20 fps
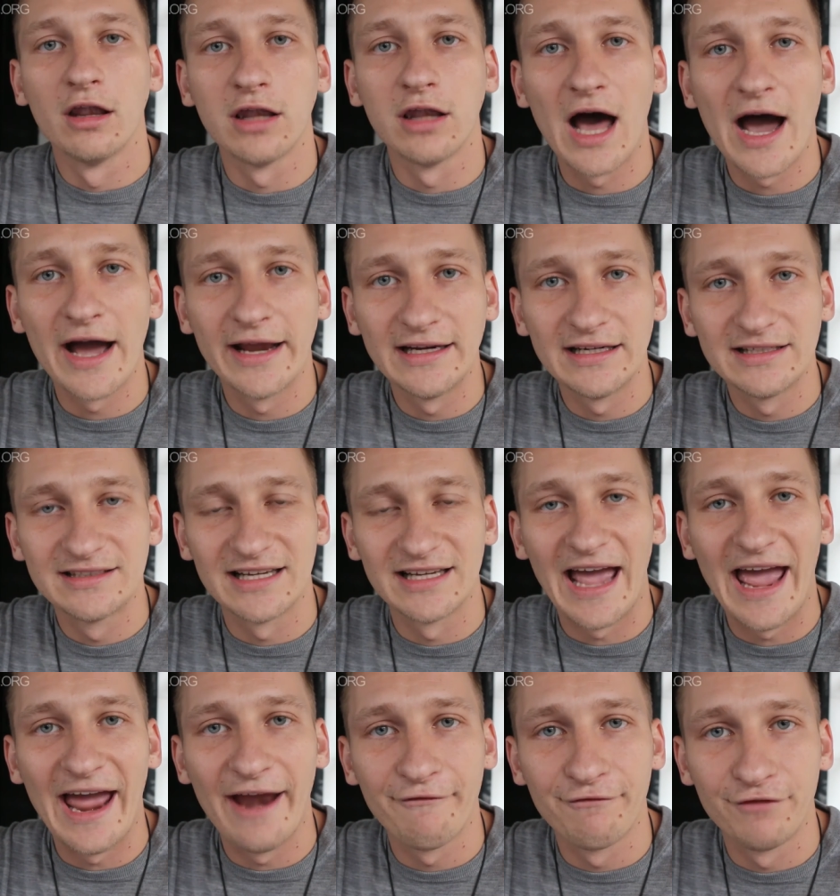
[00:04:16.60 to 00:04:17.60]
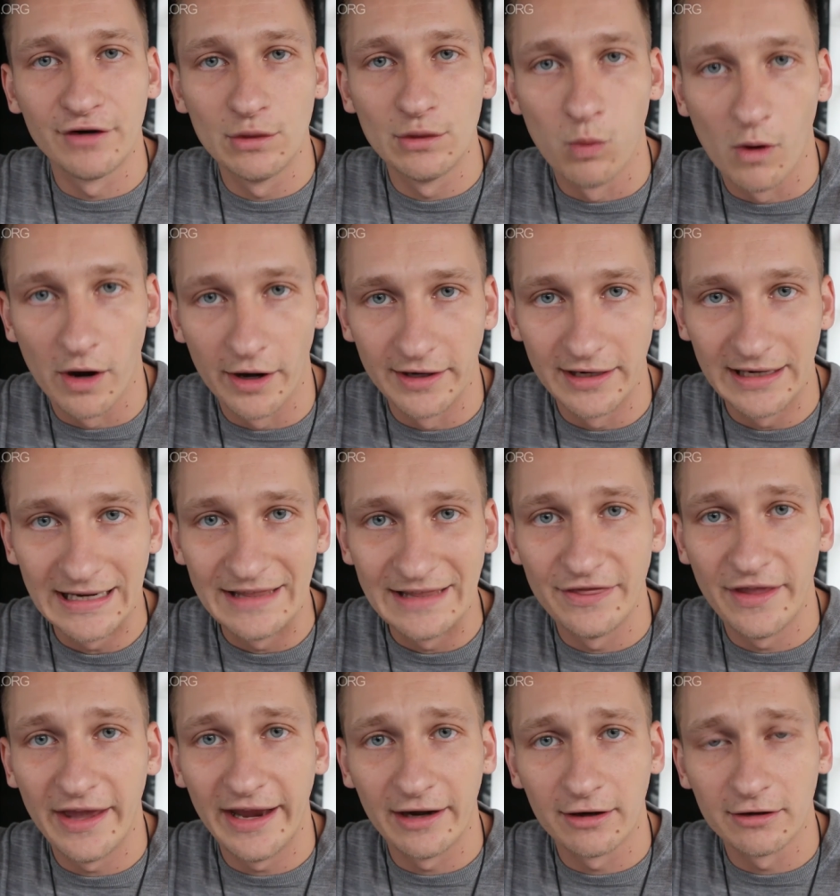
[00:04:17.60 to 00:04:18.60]
lying to everyone
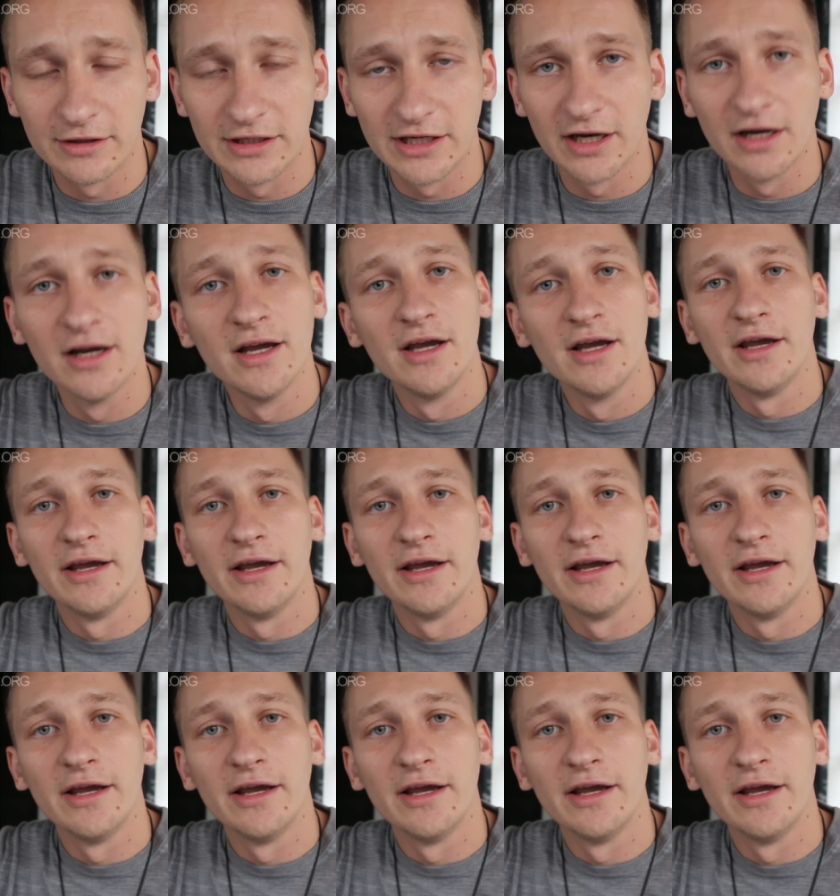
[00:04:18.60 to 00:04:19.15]
in the area,